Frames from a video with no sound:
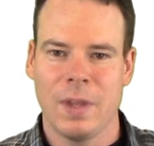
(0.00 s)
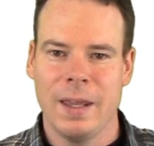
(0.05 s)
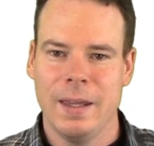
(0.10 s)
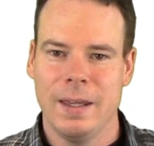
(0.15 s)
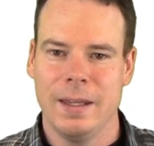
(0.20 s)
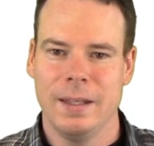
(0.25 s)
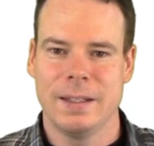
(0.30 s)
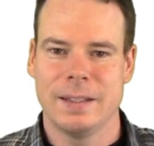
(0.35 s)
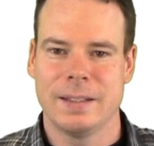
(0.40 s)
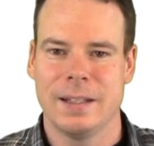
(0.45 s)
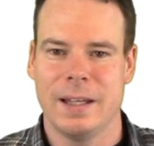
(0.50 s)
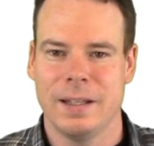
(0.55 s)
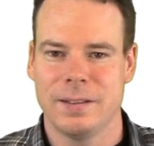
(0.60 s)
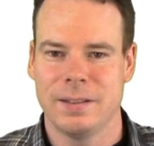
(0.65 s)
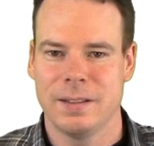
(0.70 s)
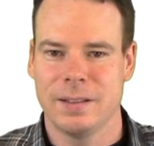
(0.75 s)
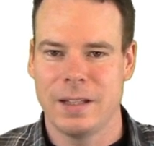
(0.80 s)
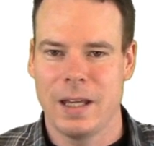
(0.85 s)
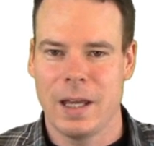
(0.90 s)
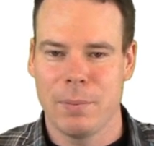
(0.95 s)
In this last
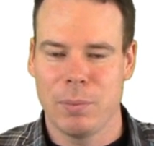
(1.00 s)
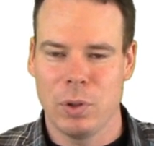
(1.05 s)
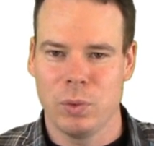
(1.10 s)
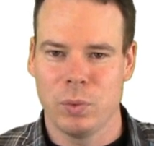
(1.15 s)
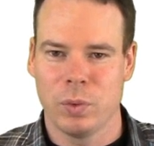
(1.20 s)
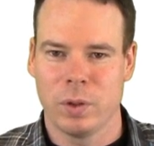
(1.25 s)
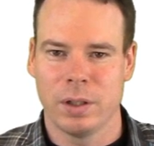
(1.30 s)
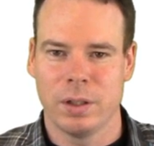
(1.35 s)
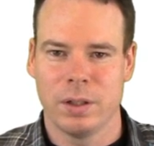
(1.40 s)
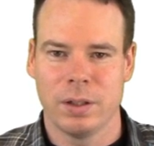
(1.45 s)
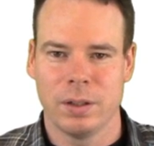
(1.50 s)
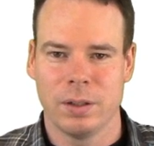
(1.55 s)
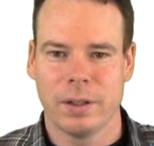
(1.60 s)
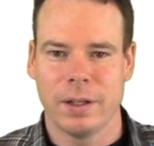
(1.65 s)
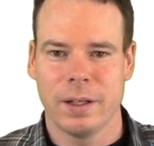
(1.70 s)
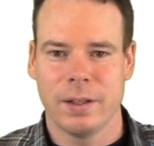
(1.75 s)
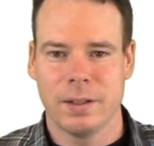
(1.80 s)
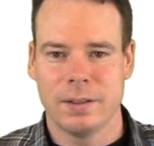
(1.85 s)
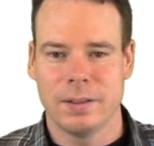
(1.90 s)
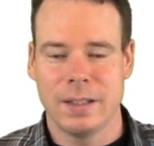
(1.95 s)
example, we're going to look
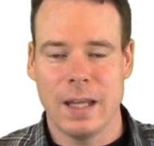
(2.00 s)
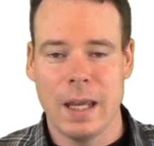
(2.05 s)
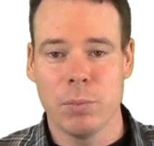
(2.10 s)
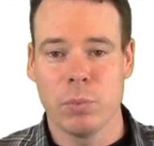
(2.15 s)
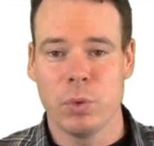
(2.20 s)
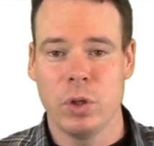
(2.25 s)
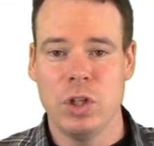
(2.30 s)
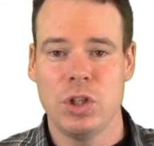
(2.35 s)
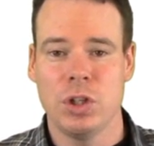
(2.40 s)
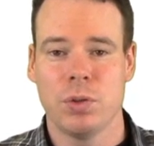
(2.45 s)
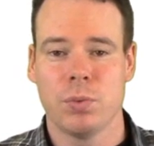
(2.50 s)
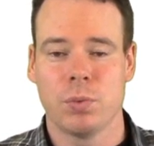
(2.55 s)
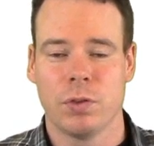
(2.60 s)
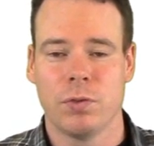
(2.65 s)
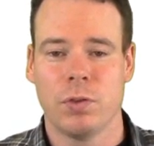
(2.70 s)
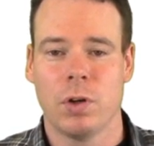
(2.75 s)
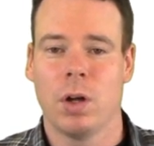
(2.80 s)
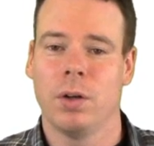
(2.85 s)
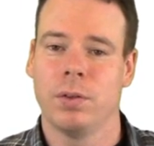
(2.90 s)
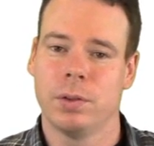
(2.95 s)
at the same region
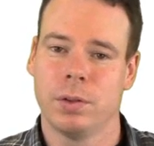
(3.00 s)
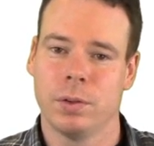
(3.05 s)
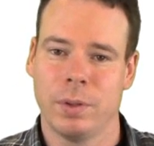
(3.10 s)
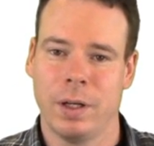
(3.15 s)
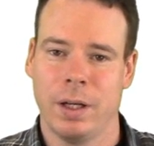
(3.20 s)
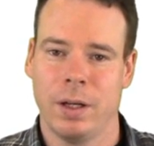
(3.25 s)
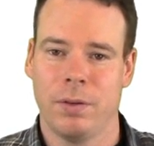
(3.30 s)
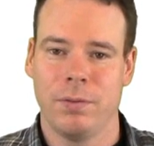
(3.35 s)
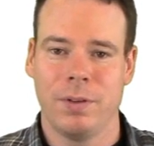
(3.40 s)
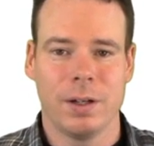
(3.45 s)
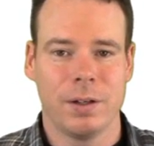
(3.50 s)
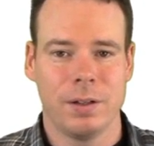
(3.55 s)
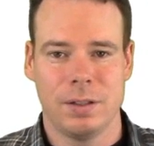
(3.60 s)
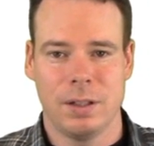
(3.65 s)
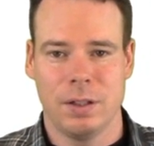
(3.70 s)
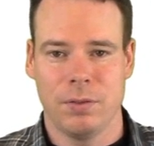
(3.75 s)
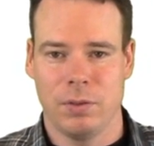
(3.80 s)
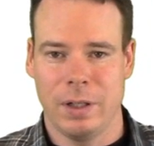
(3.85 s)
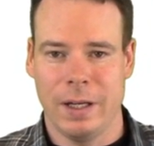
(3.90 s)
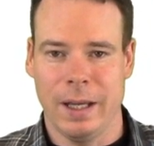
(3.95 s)
revolved around various
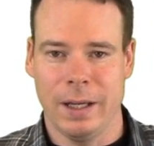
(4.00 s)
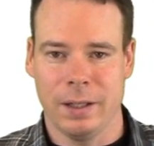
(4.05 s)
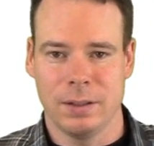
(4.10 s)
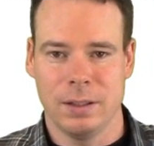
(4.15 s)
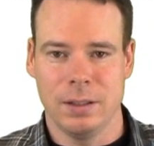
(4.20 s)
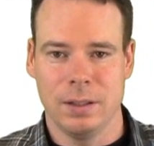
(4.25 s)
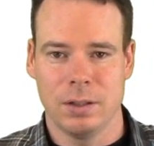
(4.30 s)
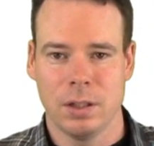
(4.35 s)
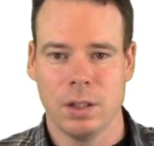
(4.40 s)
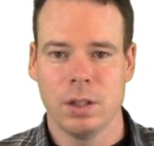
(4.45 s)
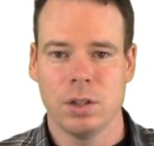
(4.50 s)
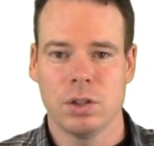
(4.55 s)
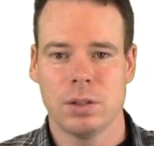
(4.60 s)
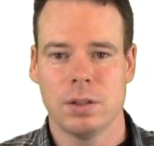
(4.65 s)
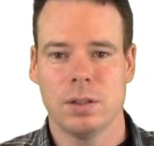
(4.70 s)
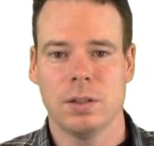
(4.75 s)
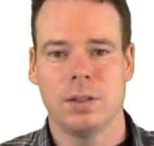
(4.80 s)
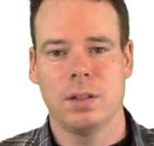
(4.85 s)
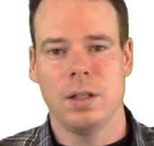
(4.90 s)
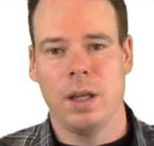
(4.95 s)
different axes just
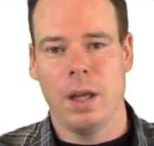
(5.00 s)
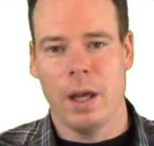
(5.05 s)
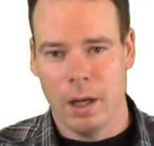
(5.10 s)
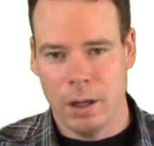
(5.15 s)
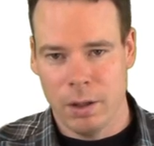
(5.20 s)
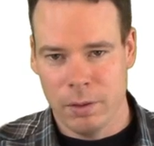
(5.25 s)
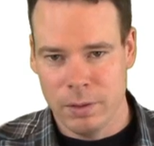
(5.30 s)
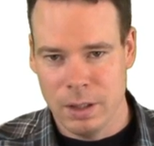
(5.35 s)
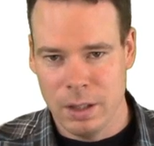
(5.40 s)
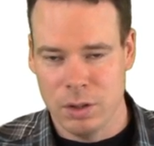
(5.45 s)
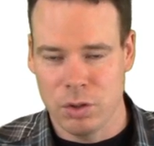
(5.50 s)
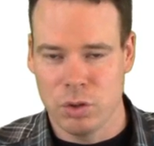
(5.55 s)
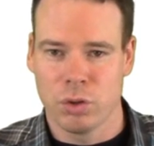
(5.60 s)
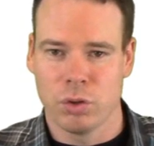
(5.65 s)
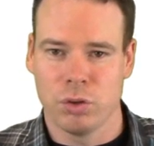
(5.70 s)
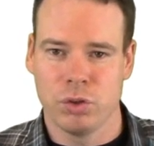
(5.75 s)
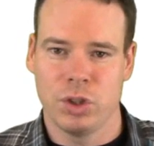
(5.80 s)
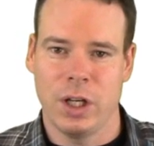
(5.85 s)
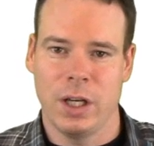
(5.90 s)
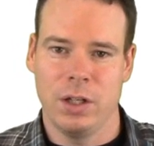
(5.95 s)
to see how the
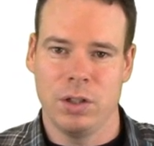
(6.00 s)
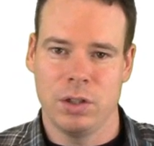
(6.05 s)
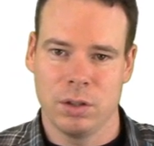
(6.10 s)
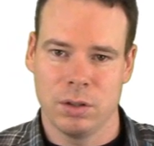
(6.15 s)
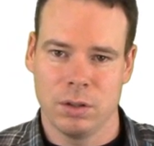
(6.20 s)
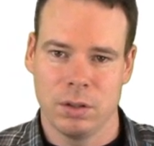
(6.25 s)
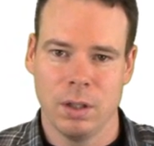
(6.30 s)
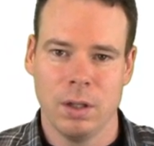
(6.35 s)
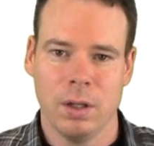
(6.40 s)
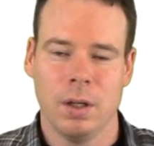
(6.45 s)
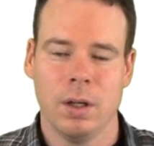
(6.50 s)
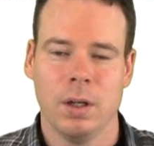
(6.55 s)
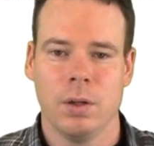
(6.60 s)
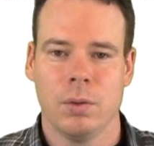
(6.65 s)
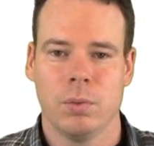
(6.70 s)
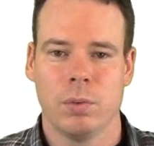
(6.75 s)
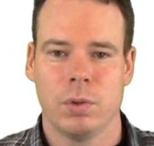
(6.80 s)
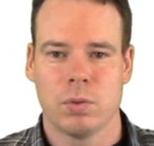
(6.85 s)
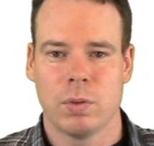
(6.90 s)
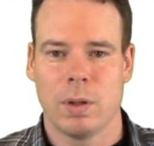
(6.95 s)
integral changes,
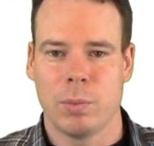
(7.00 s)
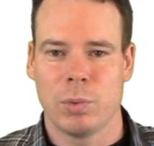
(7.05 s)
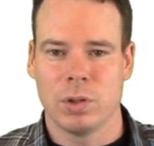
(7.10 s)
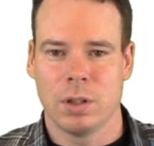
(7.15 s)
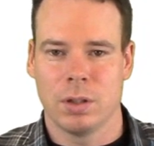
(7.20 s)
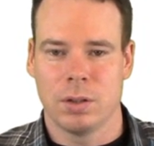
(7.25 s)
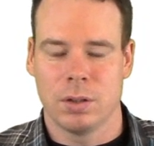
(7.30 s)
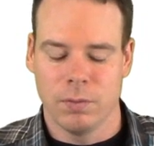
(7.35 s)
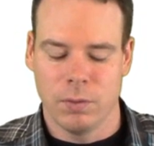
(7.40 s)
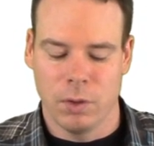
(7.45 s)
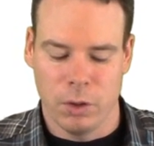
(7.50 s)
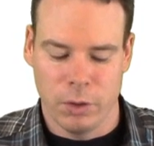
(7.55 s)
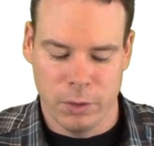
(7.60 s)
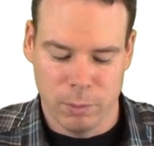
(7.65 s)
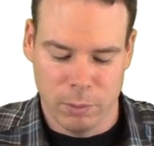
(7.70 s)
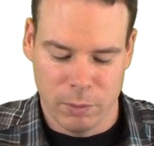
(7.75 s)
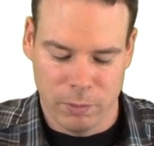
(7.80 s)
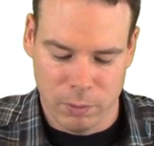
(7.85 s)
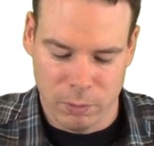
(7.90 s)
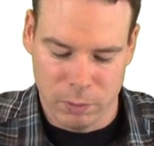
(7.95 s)
which represents the
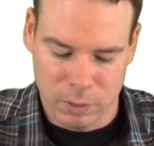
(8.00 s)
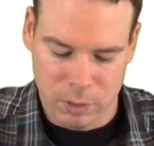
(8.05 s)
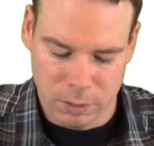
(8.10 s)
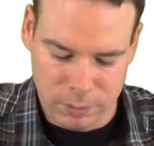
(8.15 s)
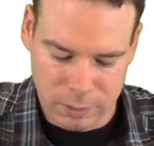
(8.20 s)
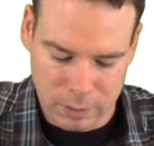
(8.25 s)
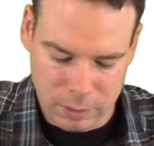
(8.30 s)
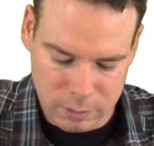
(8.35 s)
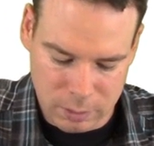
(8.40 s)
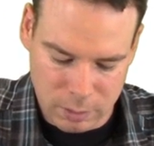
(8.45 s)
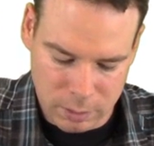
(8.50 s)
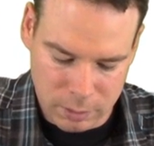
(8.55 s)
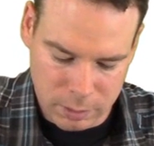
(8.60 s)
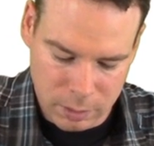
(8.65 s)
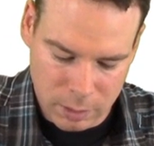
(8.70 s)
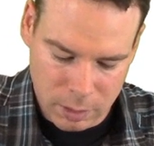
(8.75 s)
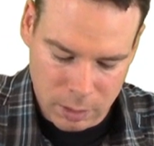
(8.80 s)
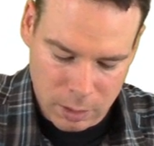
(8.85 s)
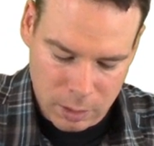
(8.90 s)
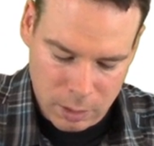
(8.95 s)
volume of the resulting solid.
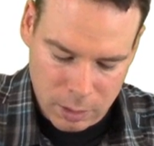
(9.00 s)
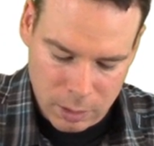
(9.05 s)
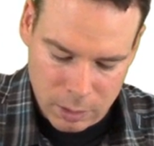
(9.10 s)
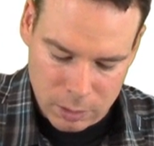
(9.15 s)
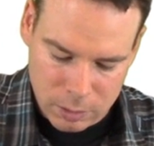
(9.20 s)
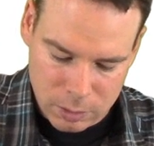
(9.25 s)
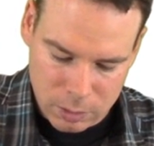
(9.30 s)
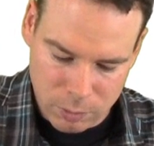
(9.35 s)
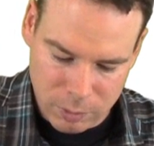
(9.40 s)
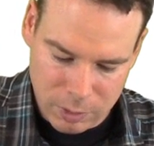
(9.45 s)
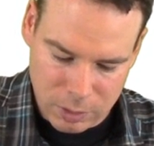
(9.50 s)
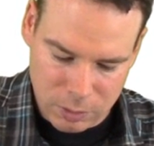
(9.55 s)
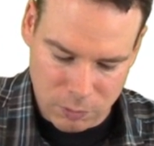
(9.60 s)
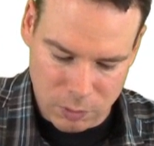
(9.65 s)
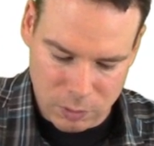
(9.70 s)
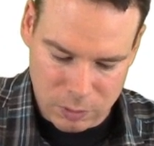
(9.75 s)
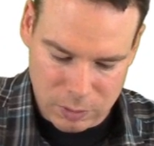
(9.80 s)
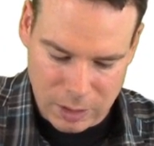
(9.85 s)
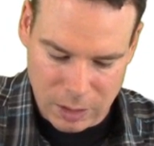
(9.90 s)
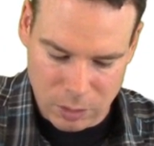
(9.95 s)
So in this
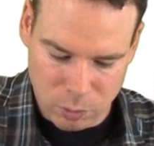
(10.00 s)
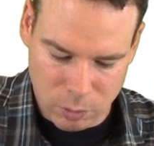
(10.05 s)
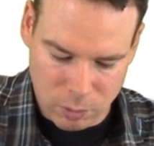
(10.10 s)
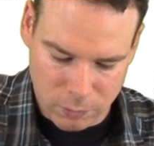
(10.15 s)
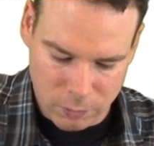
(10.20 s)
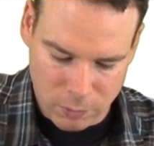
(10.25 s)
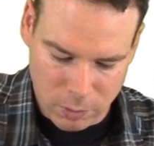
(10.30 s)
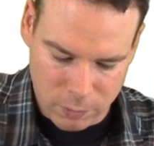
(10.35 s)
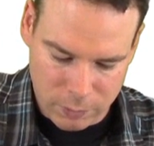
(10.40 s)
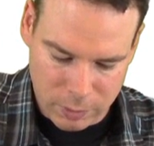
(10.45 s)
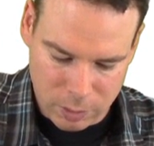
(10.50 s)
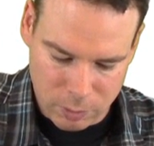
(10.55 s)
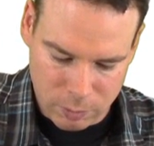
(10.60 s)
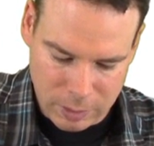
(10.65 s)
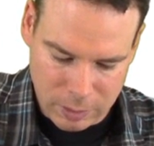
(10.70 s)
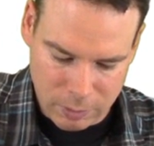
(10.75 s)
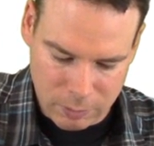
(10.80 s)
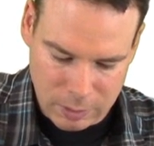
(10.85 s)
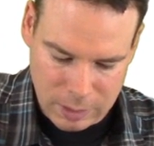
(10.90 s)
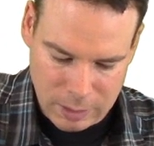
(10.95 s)
first case, we're revolving it
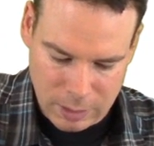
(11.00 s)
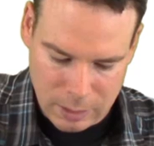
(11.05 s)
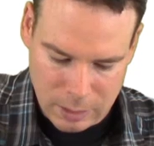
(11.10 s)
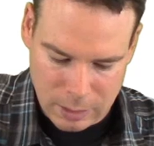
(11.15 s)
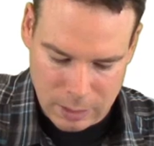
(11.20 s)
around the